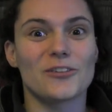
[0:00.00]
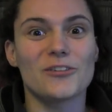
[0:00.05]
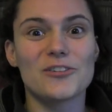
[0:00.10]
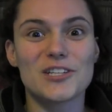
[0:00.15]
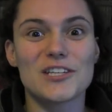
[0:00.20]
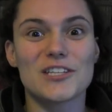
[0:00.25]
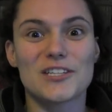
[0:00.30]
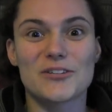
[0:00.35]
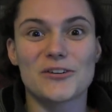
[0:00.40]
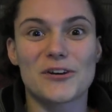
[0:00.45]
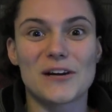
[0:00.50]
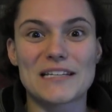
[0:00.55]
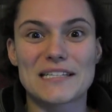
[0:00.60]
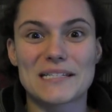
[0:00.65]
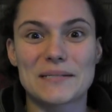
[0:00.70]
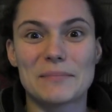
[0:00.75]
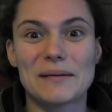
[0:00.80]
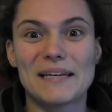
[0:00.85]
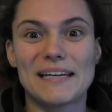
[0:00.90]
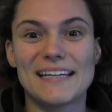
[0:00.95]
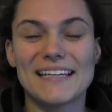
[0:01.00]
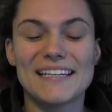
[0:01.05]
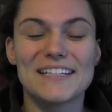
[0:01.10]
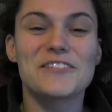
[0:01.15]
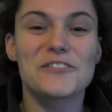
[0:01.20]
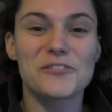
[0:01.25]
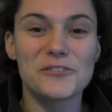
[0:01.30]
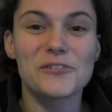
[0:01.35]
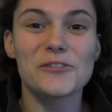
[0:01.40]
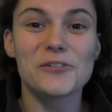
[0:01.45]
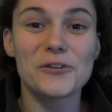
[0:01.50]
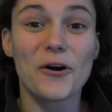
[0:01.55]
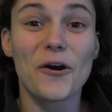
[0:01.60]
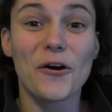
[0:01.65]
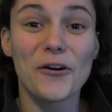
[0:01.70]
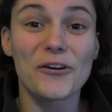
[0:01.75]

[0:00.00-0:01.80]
Don't just trust me, do your